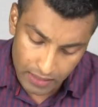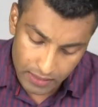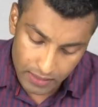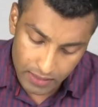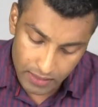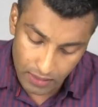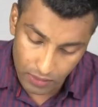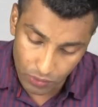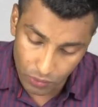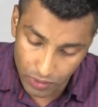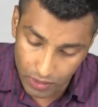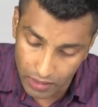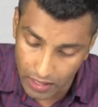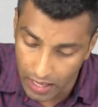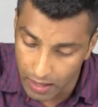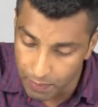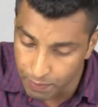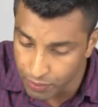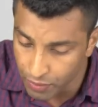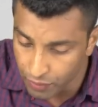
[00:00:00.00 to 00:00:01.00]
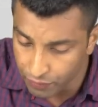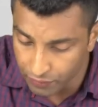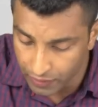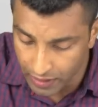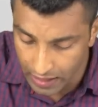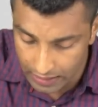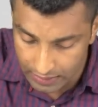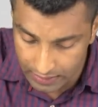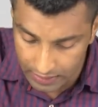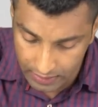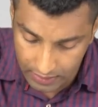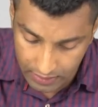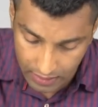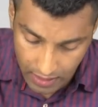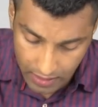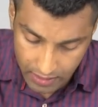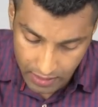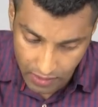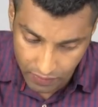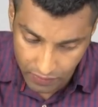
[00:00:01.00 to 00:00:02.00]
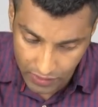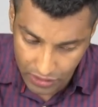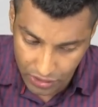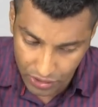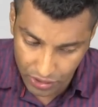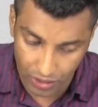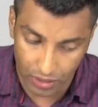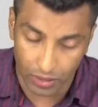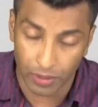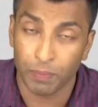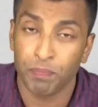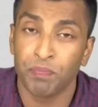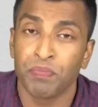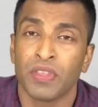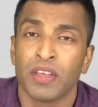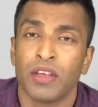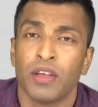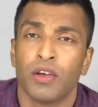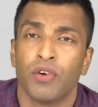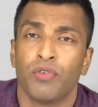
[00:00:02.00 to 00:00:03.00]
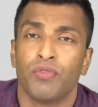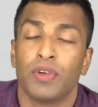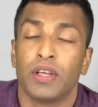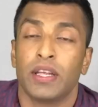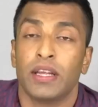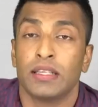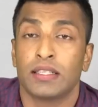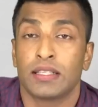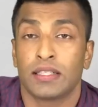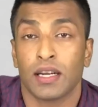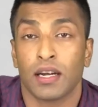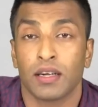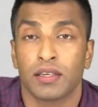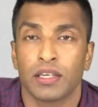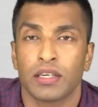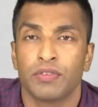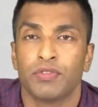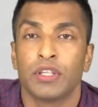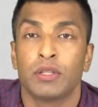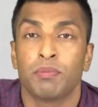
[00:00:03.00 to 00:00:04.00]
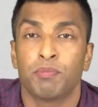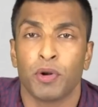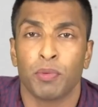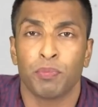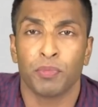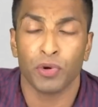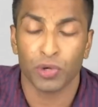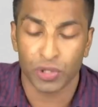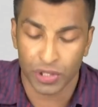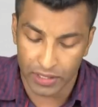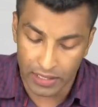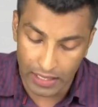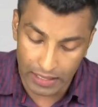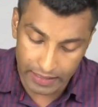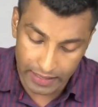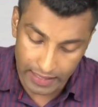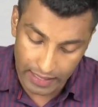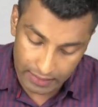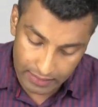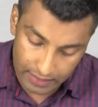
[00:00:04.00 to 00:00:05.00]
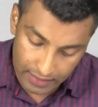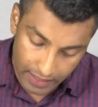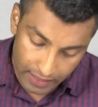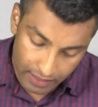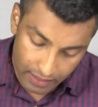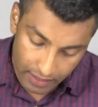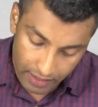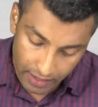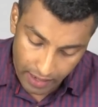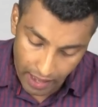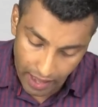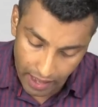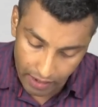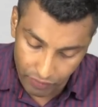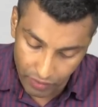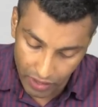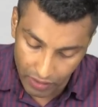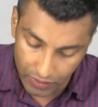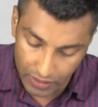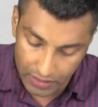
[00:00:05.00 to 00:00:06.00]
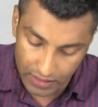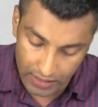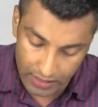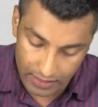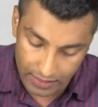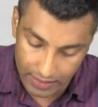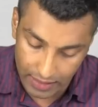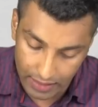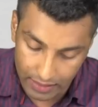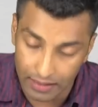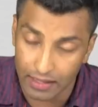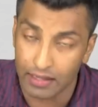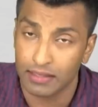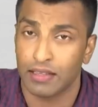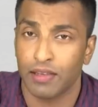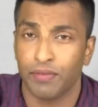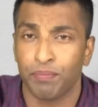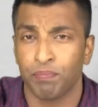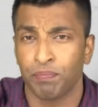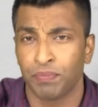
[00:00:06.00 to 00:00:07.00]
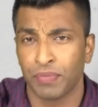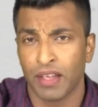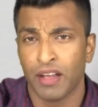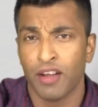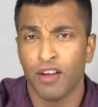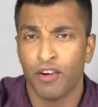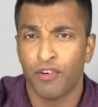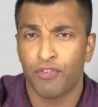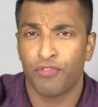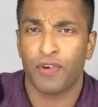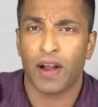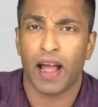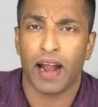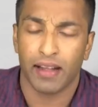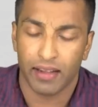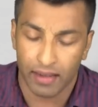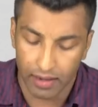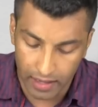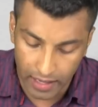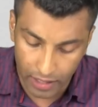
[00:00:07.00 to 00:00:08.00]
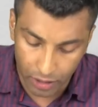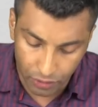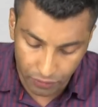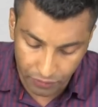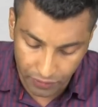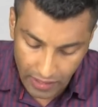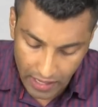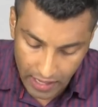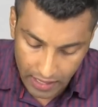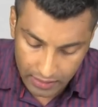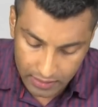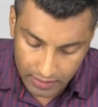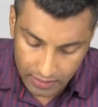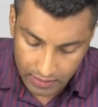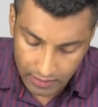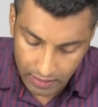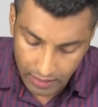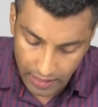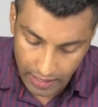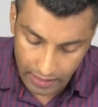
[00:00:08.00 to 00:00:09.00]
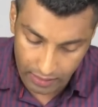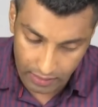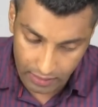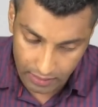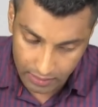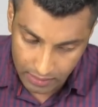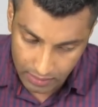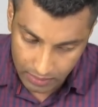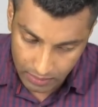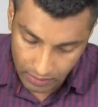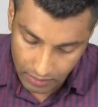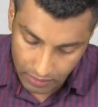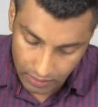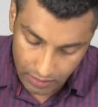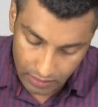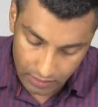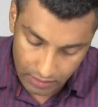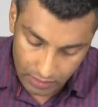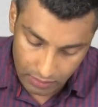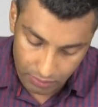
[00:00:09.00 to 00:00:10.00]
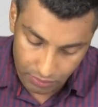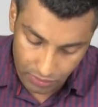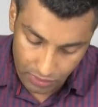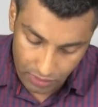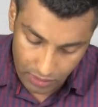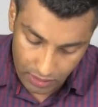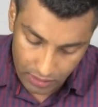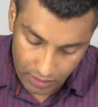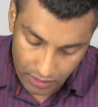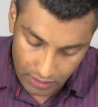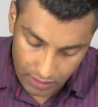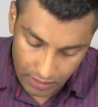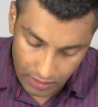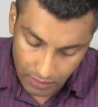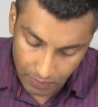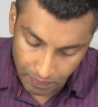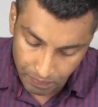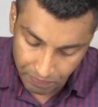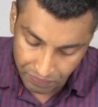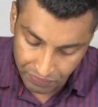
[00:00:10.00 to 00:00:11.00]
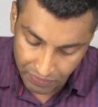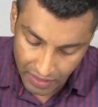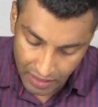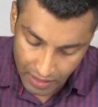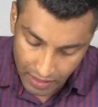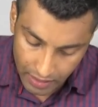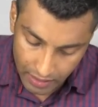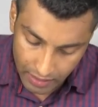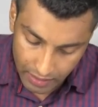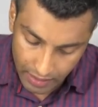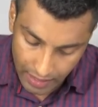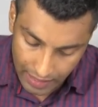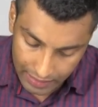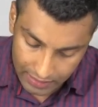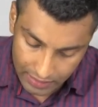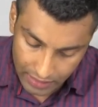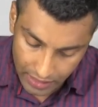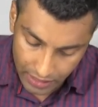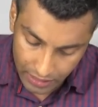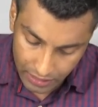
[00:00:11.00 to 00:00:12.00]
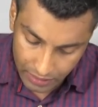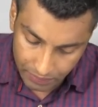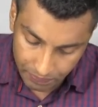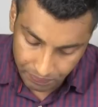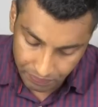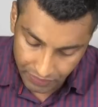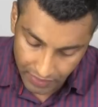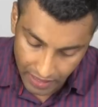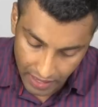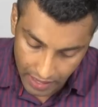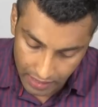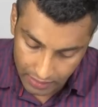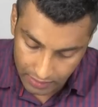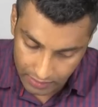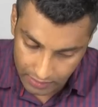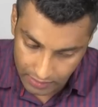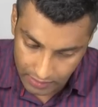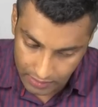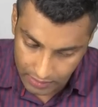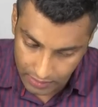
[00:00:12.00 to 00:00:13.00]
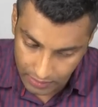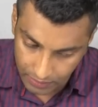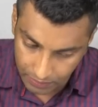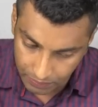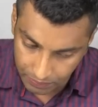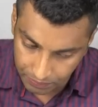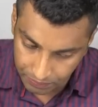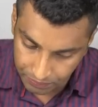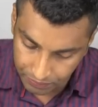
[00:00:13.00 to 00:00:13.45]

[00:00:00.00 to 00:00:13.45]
So type of taxes under which we started with proportional tax, right? And we have discussed that there is a flat rate of tax like this. This is the tax rate, and this is the